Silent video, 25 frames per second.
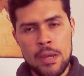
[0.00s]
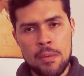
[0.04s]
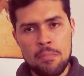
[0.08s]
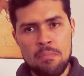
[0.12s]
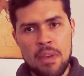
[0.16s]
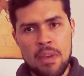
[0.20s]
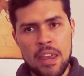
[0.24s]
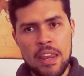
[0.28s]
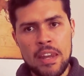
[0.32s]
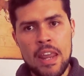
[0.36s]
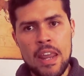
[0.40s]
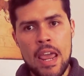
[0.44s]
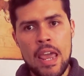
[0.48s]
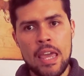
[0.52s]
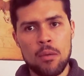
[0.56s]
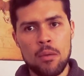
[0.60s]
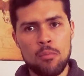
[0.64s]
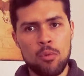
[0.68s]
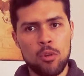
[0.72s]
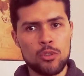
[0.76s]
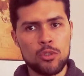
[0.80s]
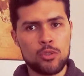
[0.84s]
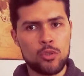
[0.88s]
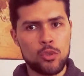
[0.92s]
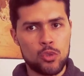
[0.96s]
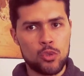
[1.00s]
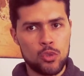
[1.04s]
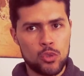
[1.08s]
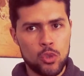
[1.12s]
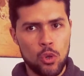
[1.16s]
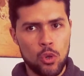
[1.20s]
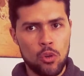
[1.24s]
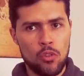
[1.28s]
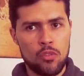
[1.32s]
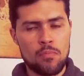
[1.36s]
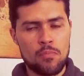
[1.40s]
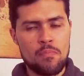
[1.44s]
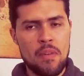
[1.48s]
being able to
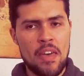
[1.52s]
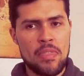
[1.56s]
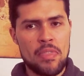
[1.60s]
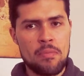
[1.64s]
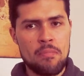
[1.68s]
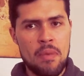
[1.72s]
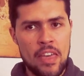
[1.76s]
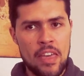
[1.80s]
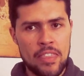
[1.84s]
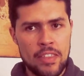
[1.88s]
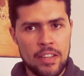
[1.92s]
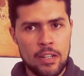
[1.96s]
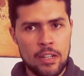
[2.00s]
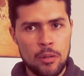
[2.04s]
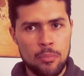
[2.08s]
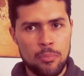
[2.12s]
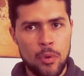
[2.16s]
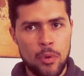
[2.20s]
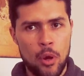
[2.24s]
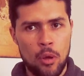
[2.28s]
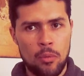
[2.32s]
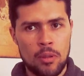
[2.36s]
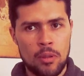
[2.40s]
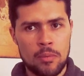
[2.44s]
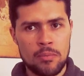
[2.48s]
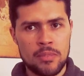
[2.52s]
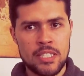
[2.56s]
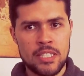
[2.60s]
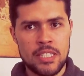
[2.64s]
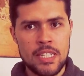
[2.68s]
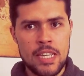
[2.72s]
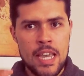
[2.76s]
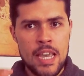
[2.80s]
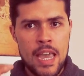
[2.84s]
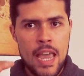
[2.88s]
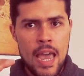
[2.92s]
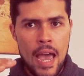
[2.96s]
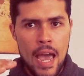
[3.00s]
solve mathematical problems